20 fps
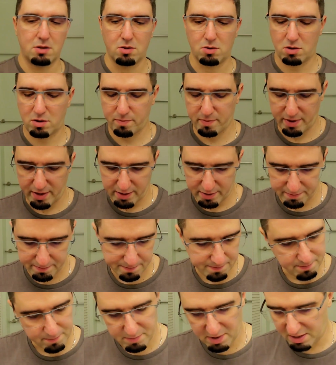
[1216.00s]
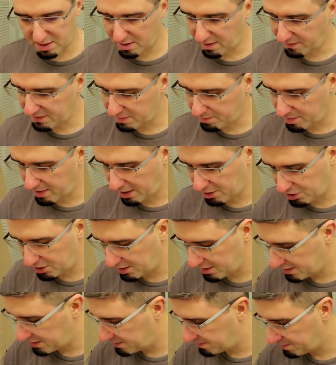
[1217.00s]
the Northman McDuff
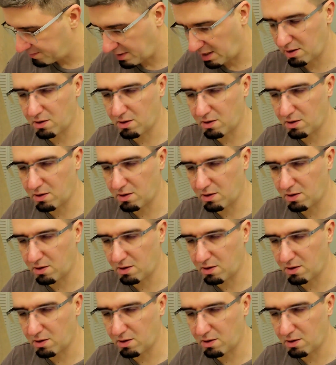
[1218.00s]
splashes.